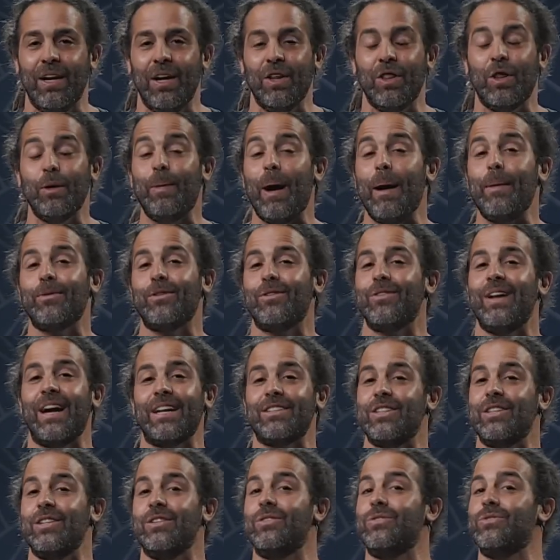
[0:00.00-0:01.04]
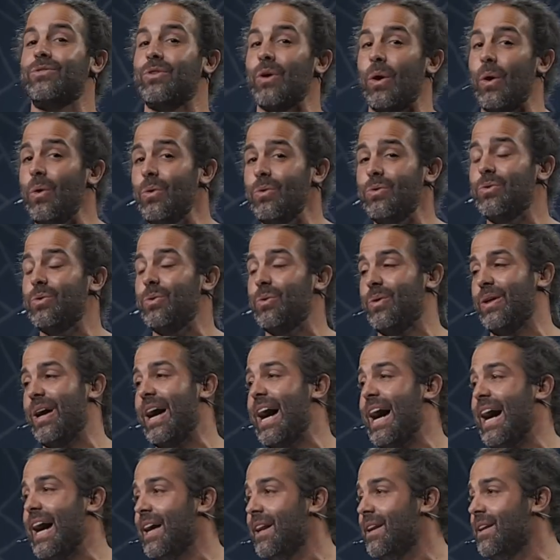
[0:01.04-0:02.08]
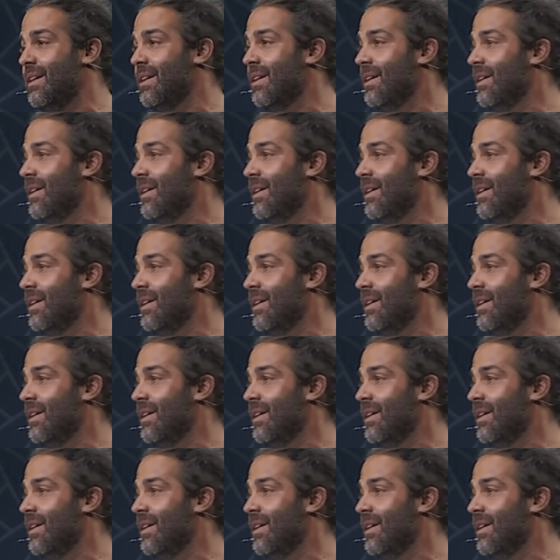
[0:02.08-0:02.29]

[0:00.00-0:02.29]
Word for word: The Bible says, actually, don't do that.